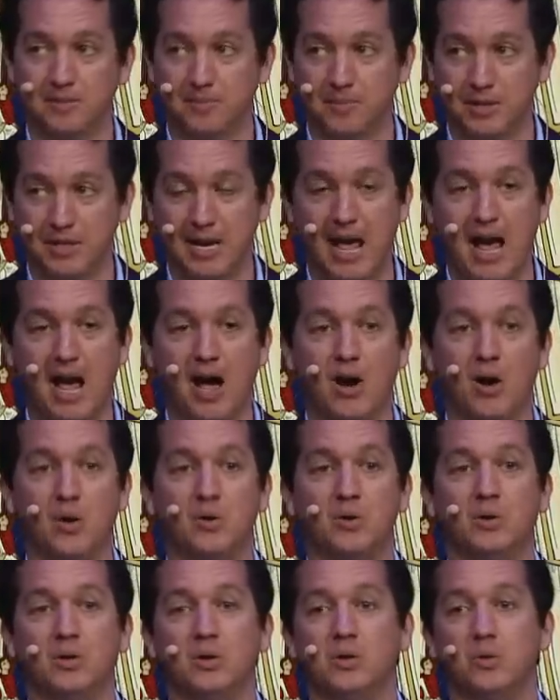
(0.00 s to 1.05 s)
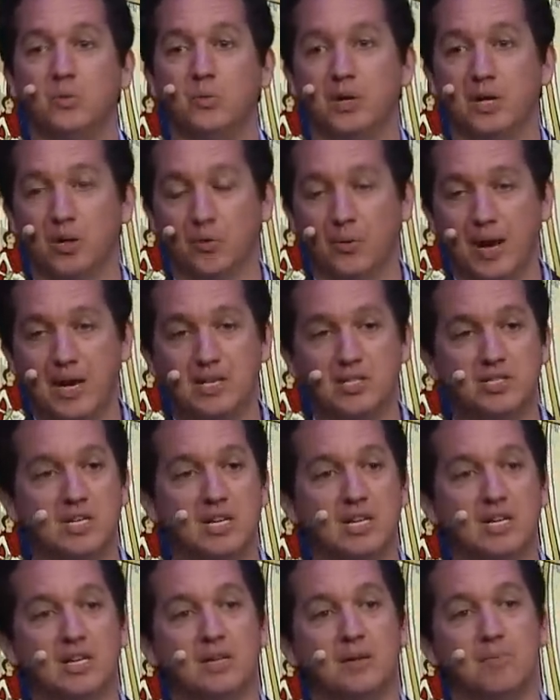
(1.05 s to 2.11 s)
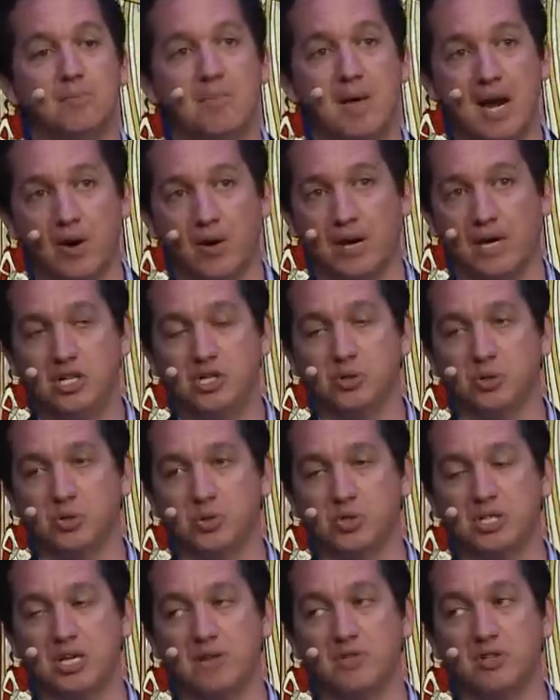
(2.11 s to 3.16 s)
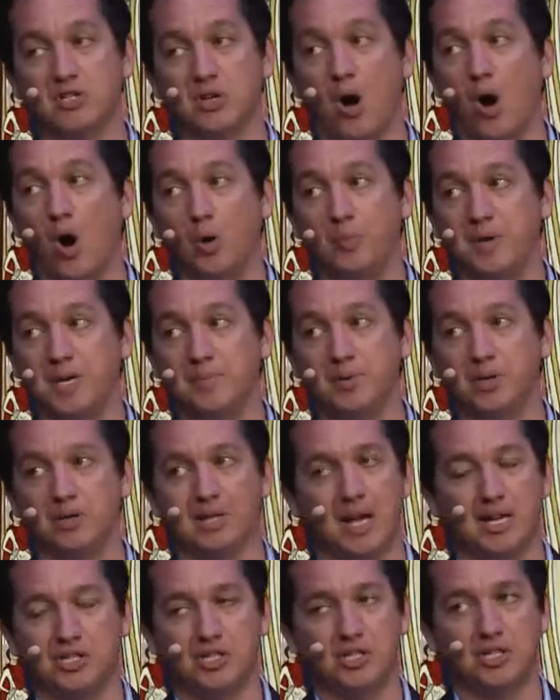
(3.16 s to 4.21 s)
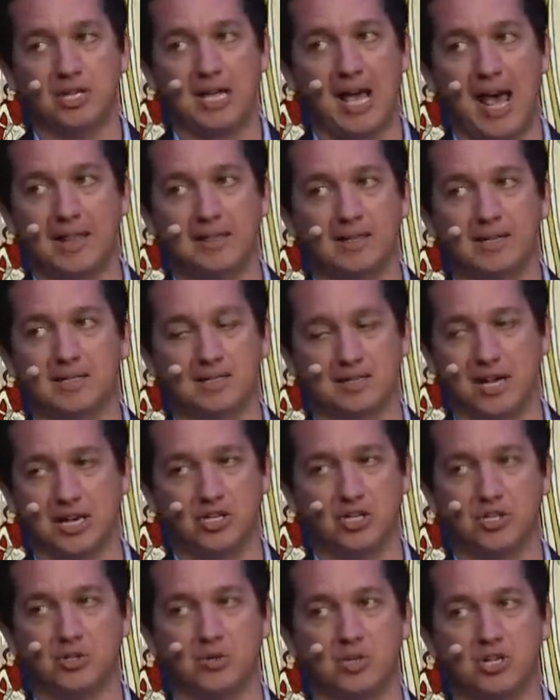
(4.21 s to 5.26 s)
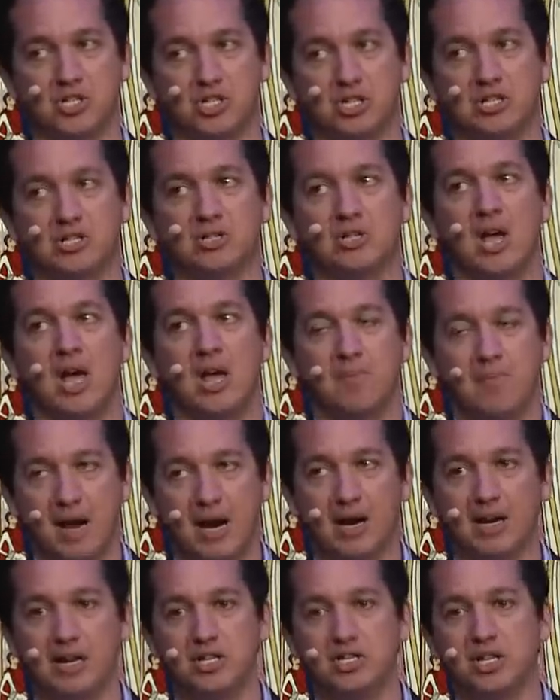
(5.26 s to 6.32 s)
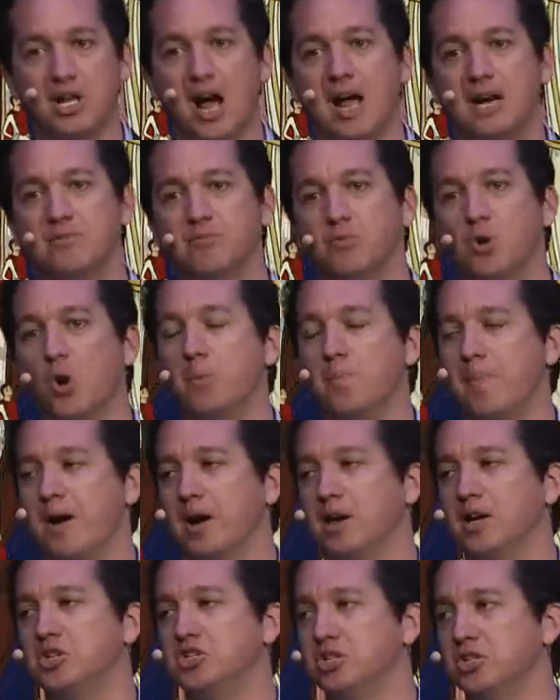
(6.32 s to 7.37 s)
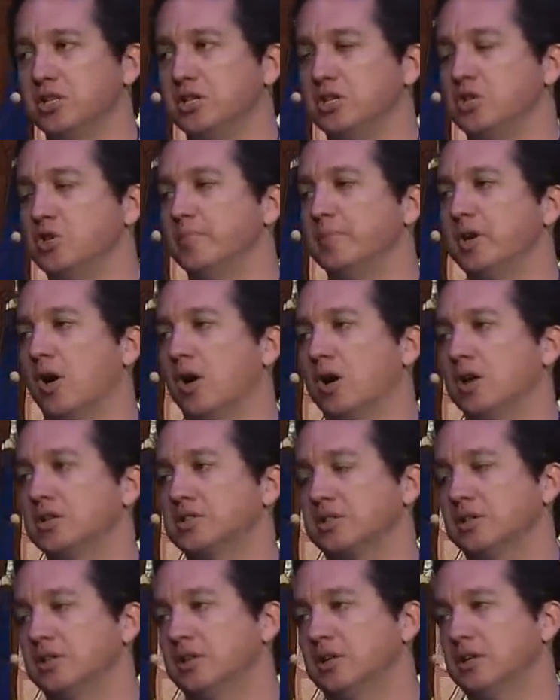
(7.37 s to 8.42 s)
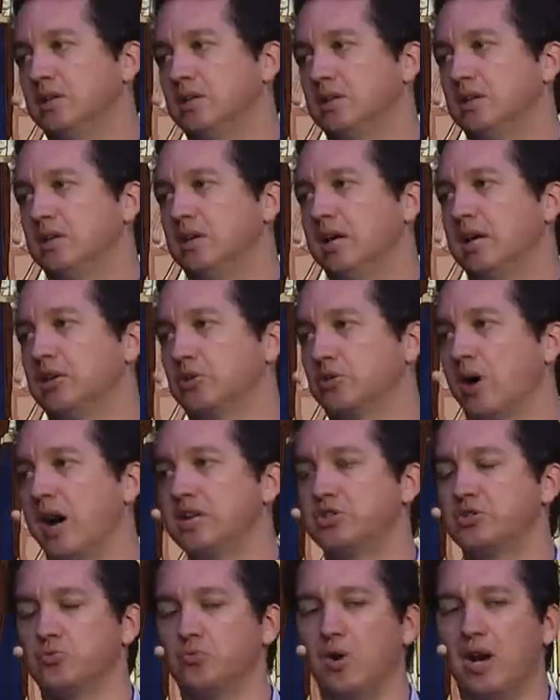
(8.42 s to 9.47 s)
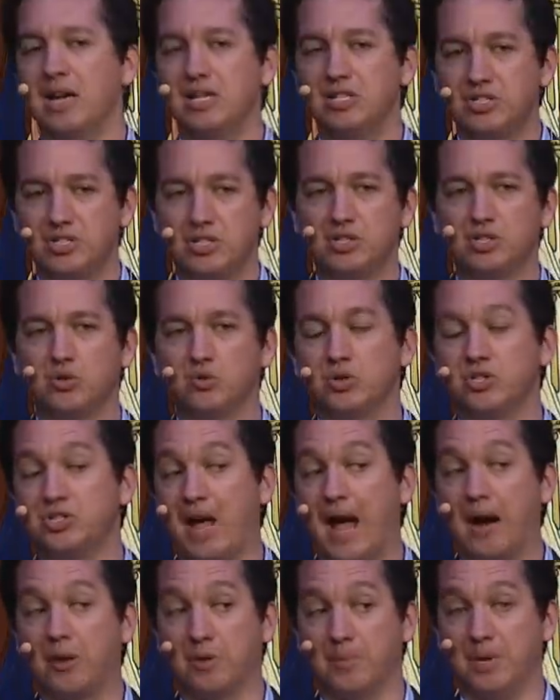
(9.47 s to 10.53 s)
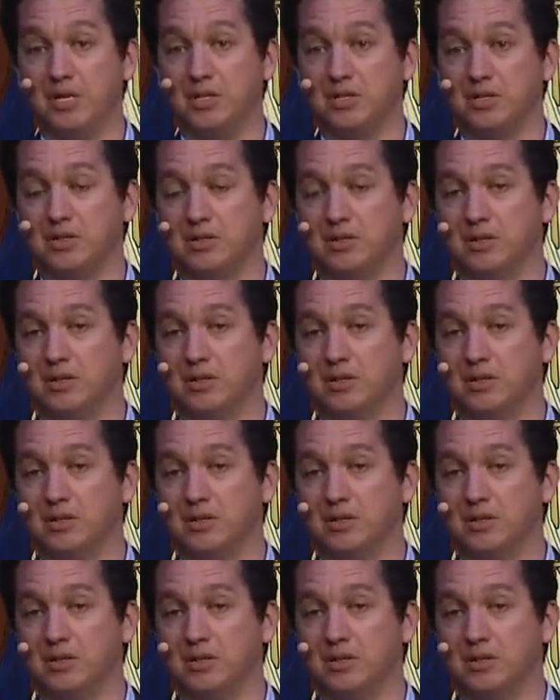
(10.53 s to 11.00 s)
But now we are raising marriage, which was given to all people, not just Catholics, not just Christians. Marriage, God wrote marriage into the human heart, and Christ raised it to a sacrament.